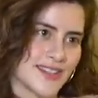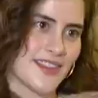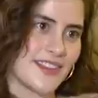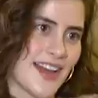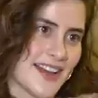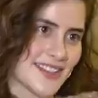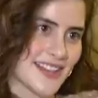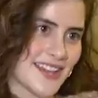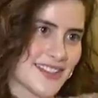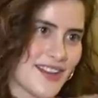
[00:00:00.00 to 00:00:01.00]
in the last
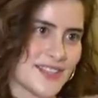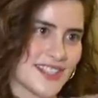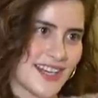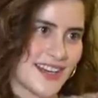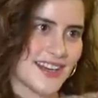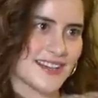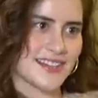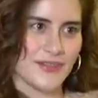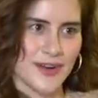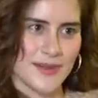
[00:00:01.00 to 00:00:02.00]
class that you have to take as
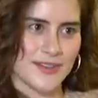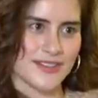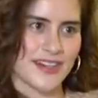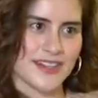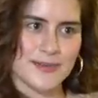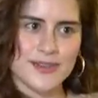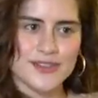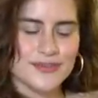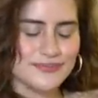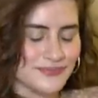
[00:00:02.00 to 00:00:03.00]
an environmental studies
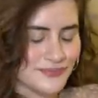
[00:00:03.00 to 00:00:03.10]
major.